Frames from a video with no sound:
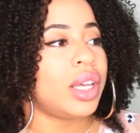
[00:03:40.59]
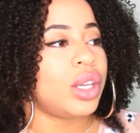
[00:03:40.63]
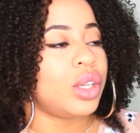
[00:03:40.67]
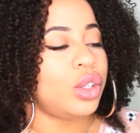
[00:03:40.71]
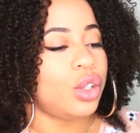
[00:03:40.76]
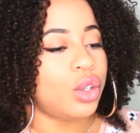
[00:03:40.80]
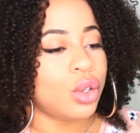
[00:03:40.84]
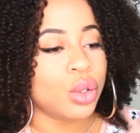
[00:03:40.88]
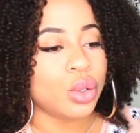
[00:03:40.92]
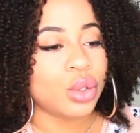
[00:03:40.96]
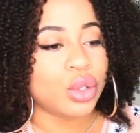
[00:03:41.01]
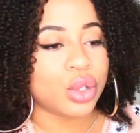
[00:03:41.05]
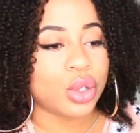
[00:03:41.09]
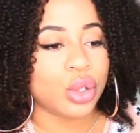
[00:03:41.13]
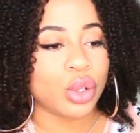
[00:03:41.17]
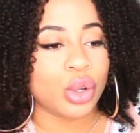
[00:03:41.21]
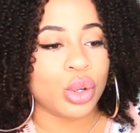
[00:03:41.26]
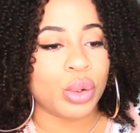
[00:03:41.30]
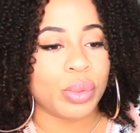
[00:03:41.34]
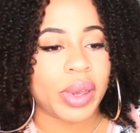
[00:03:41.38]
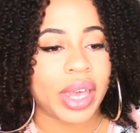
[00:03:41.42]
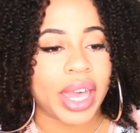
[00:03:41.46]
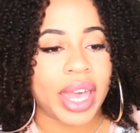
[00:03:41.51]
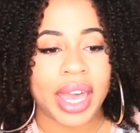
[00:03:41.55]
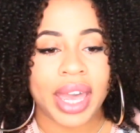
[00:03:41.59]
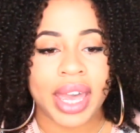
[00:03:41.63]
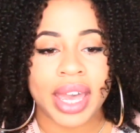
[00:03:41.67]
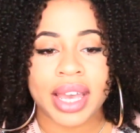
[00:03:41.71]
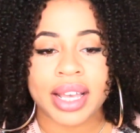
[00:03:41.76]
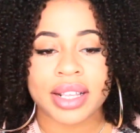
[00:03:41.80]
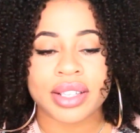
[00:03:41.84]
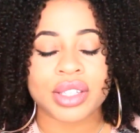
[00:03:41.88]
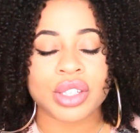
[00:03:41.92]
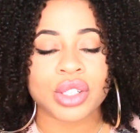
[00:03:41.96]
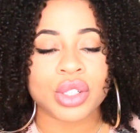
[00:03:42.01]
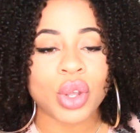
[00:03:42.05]
YouTube
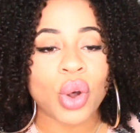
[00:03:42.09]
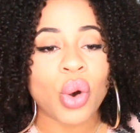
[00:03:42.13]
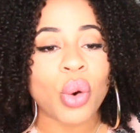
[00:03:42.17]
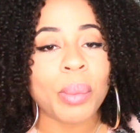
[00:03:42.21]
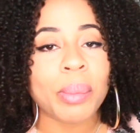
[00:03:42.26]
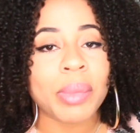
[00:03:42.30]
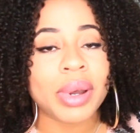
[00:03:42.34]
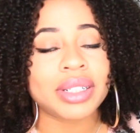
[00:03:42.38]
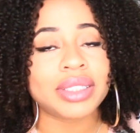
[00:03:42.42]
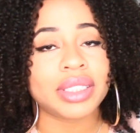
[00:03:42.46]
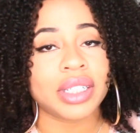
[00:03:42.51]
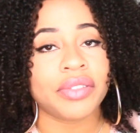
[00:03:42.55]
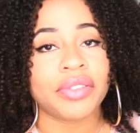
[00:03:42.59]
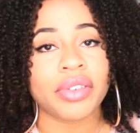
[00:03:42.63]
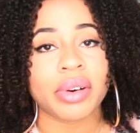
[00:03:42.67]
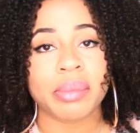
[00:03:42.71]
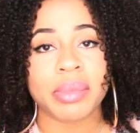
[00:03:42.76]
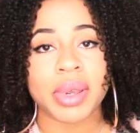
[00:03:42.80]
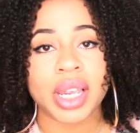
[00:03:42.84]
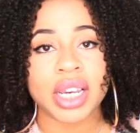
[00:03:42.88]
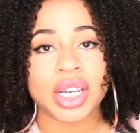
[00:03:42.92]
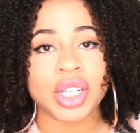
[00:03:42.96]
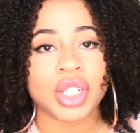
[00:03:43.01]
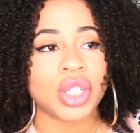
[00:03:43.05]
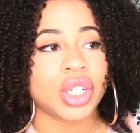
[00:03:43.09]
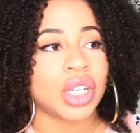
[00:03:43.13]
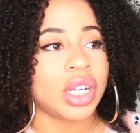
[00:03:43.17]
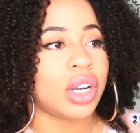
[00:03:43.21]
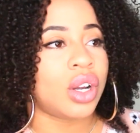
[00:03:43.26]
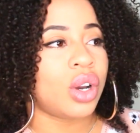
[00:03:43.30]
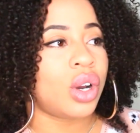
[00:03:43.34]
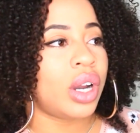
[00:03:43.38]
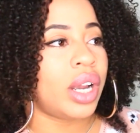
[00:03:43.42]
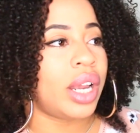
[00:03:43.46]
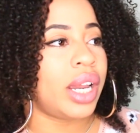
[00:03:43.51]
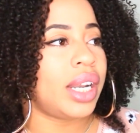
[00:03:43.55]
has so much information
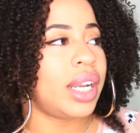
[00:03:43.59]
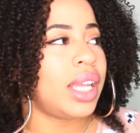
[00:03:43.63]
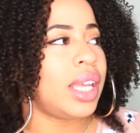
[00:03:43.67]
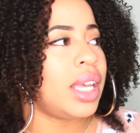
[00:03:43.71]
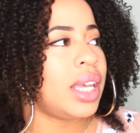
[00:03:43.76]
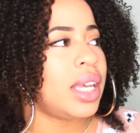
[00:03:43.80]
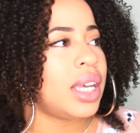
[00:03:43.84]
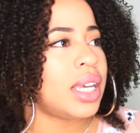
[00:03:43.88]
on